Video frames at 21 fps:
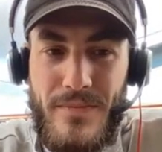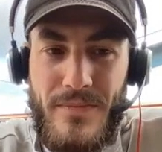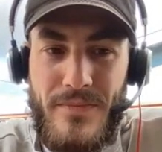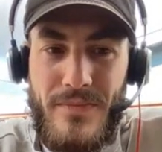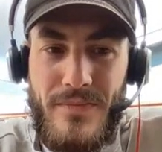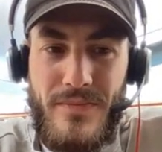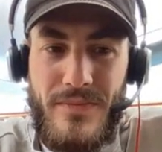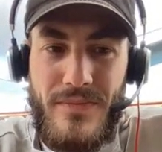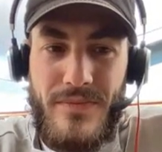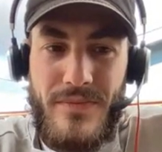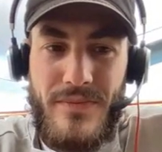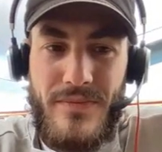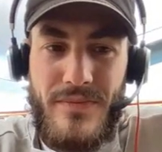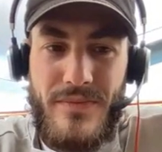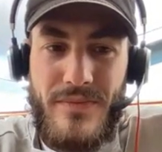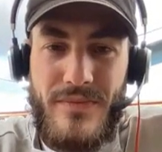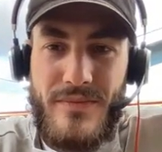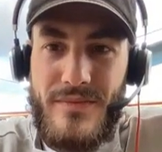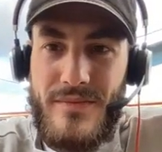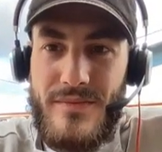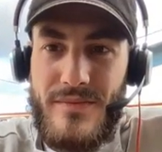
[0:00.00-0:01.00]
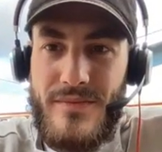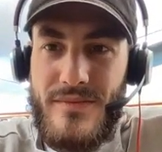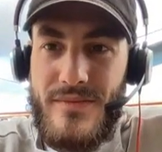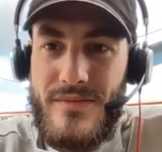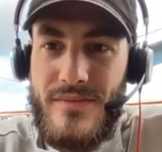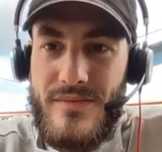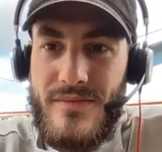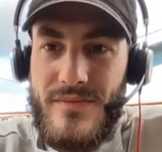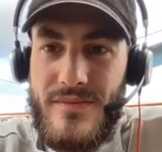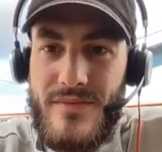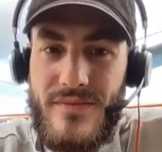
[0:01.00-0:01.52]

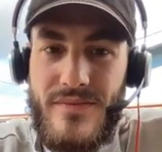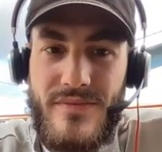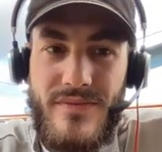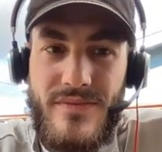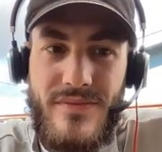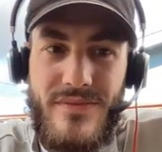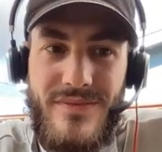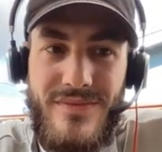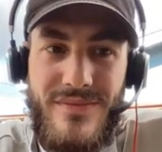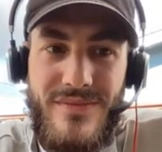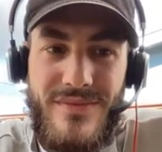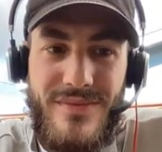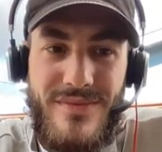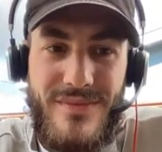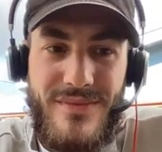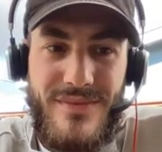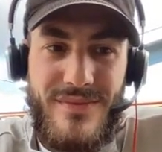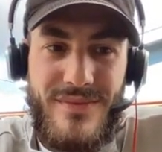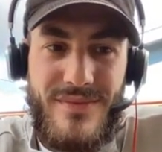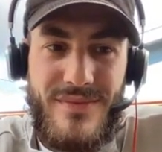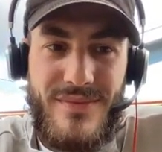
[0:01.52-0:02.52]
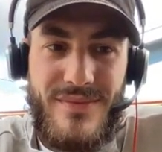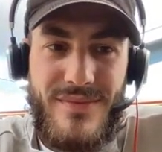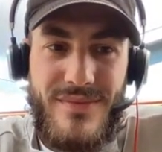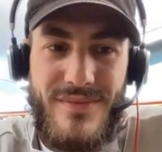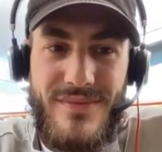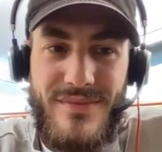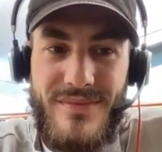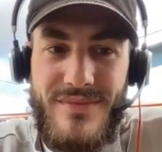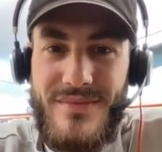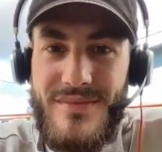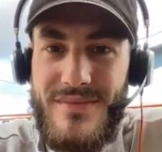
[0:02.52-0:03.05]

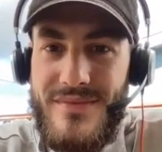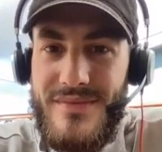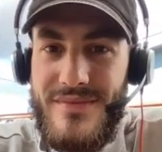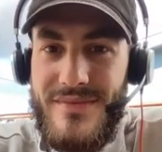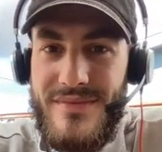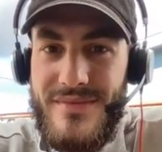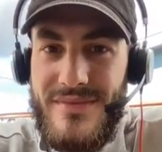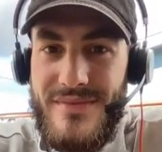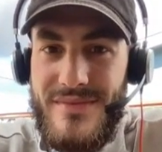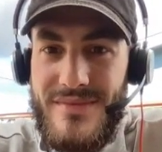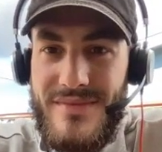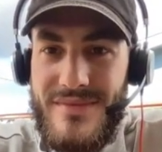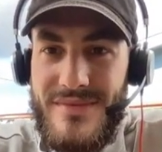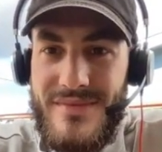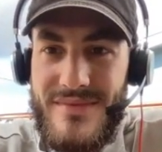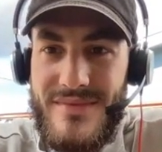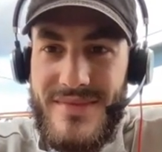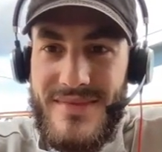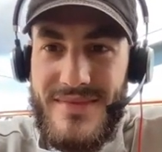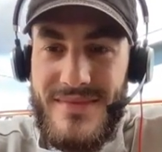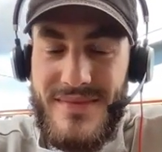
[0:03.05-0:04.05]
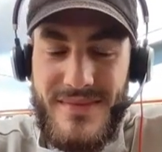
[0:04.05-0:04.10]
(silent)